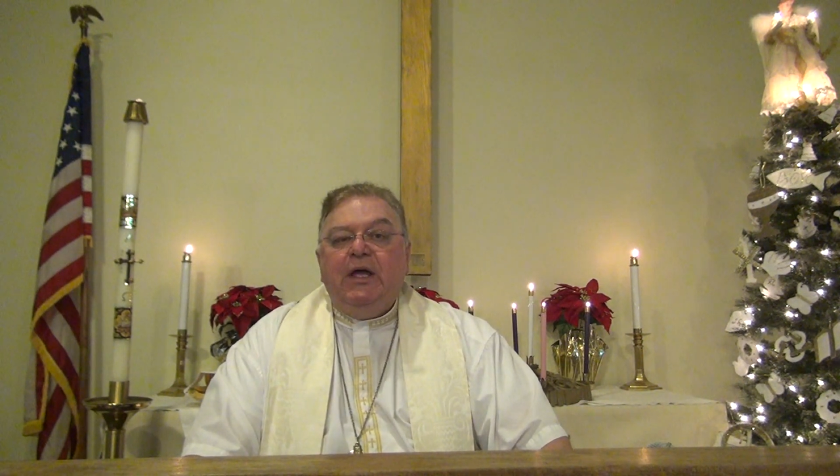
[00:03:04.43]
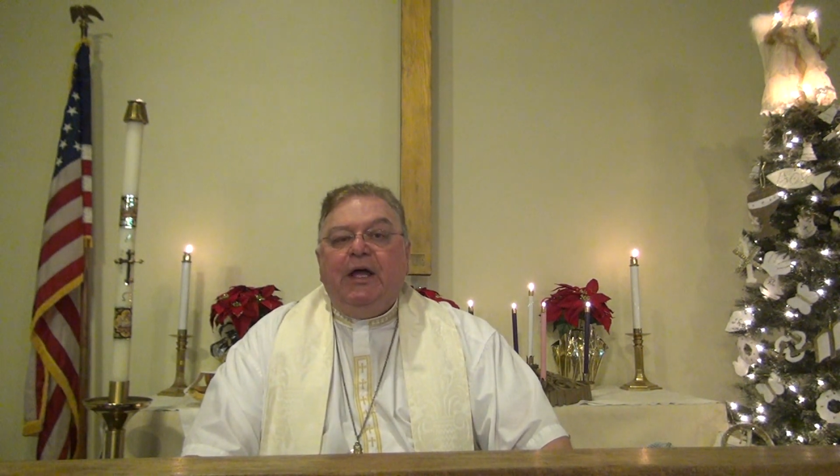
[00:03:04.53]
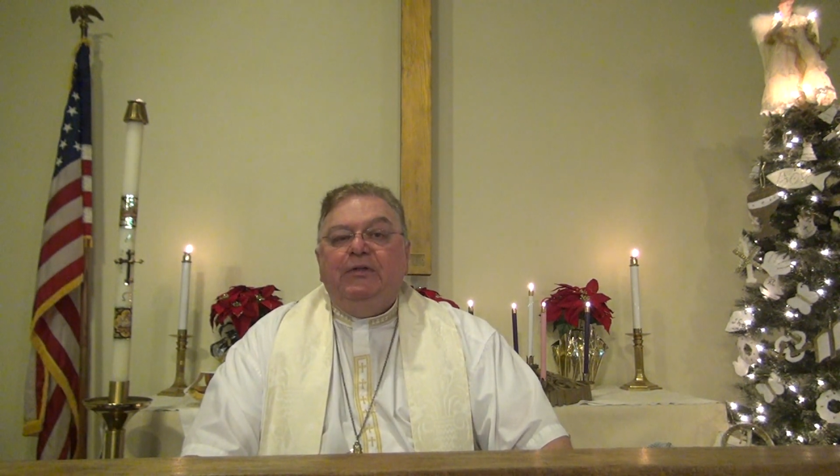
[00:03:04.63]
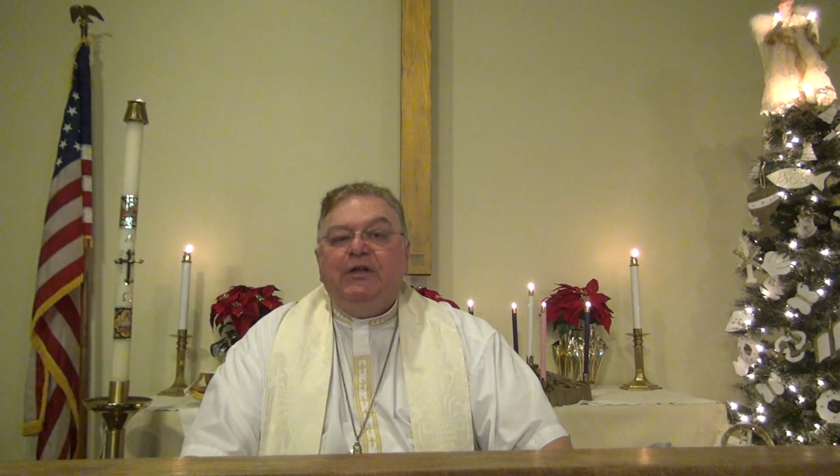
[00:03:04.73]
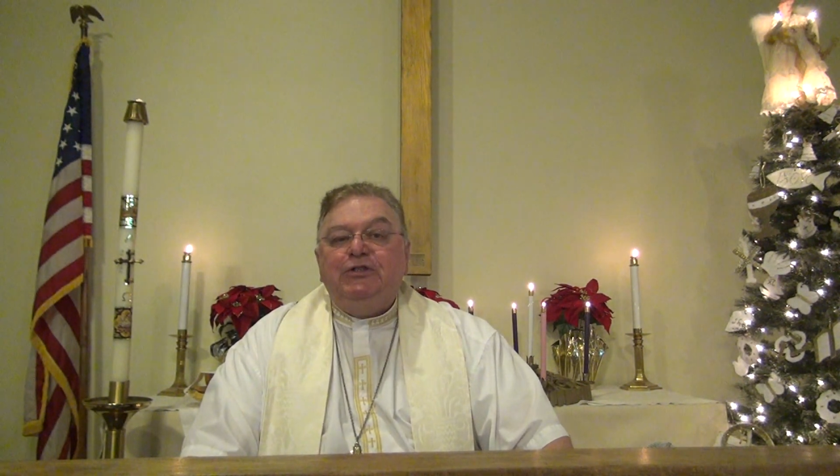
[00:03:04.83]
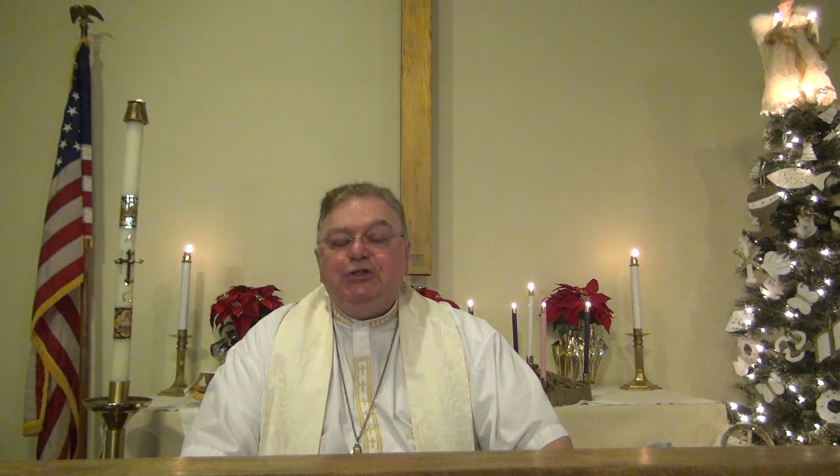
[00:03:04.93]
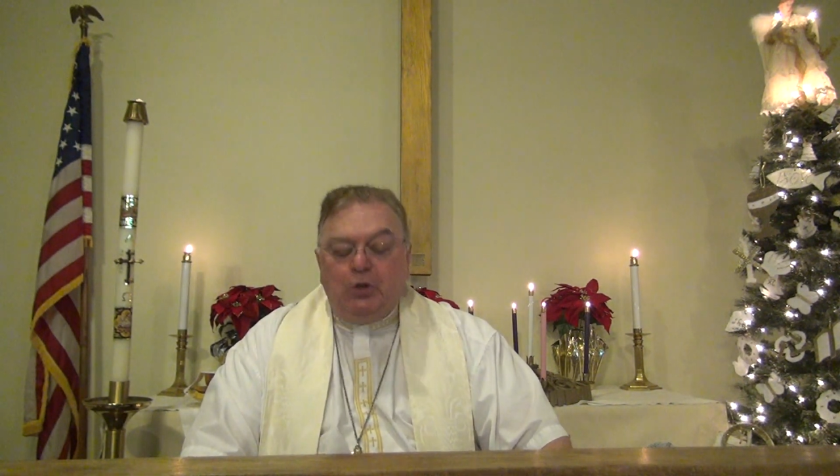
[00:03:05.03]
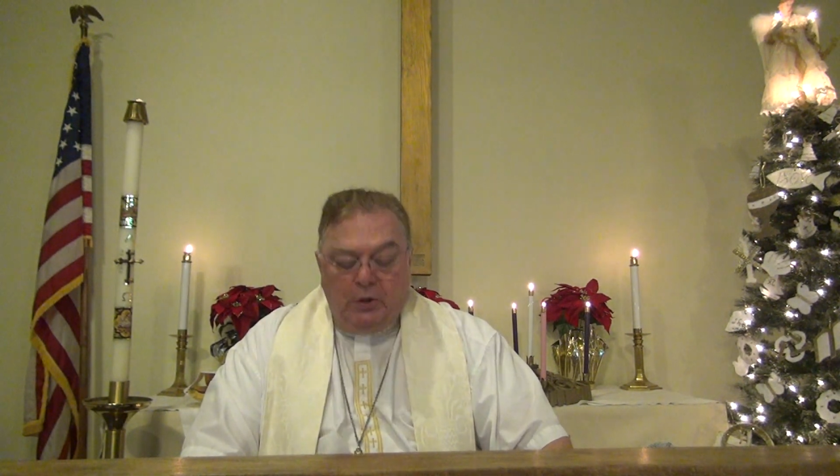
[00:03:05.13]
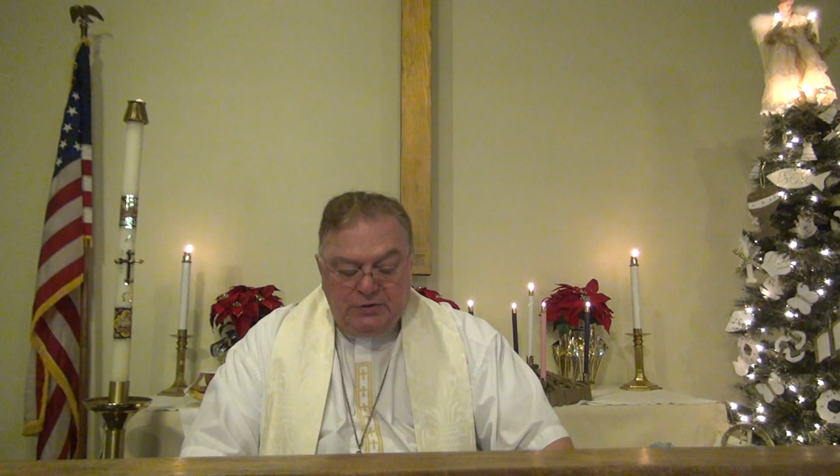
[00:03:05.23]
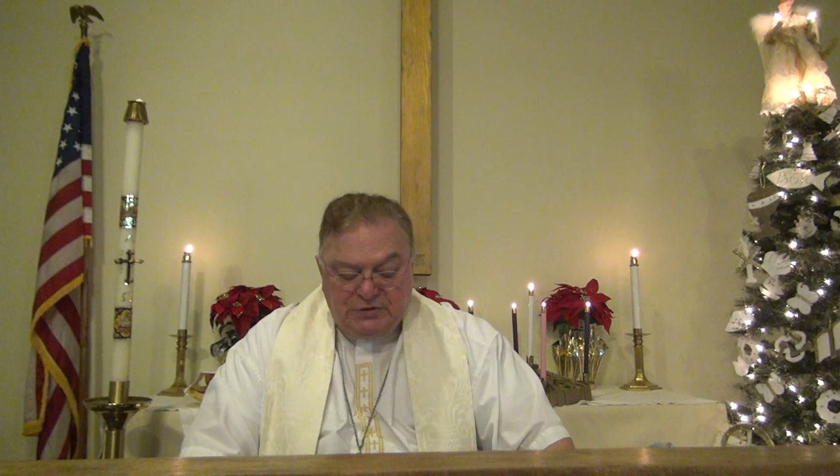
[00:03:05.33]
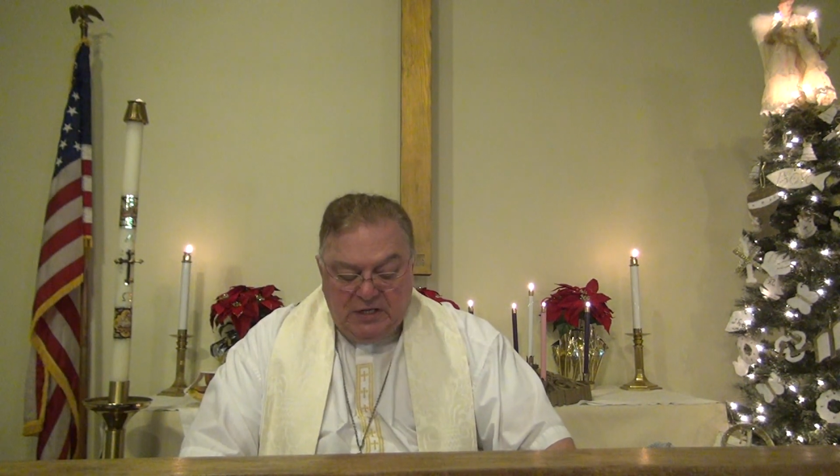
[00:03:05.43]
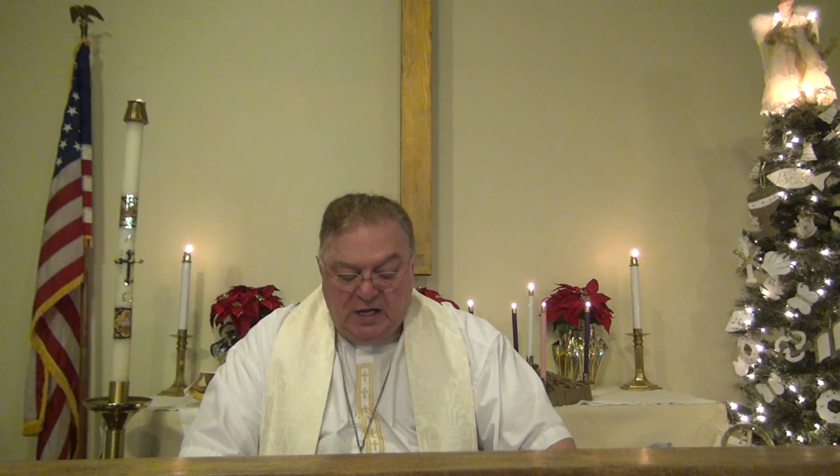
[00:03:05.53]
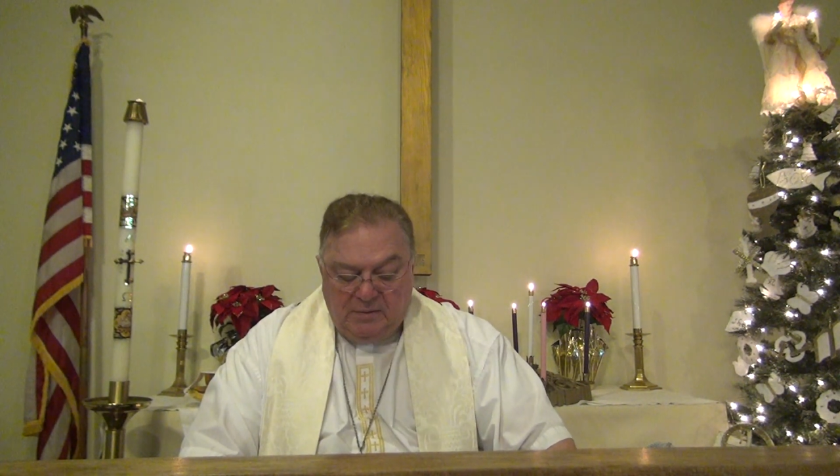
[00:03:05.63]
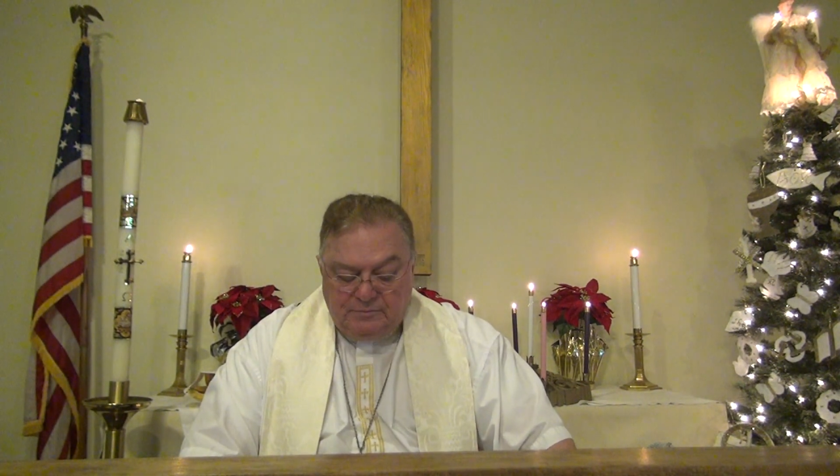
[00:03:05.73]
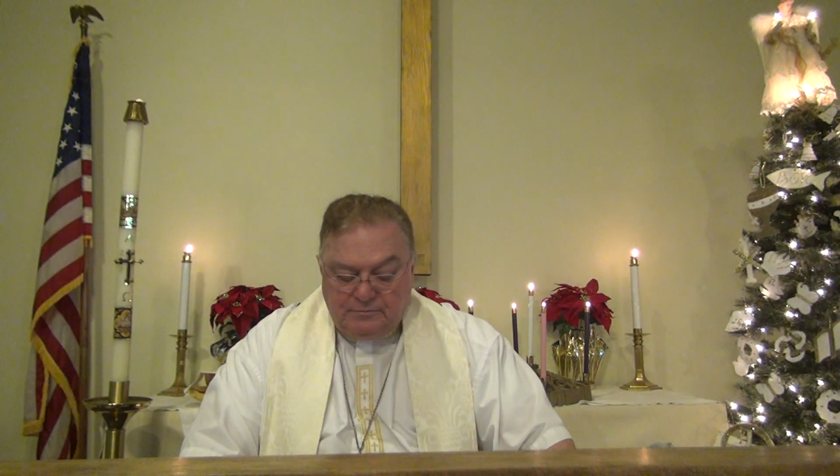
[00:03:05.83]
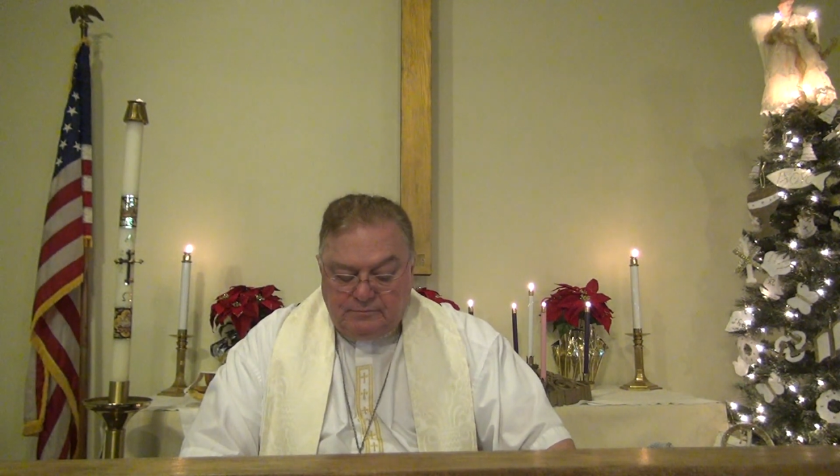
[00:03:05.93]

in this short psalm.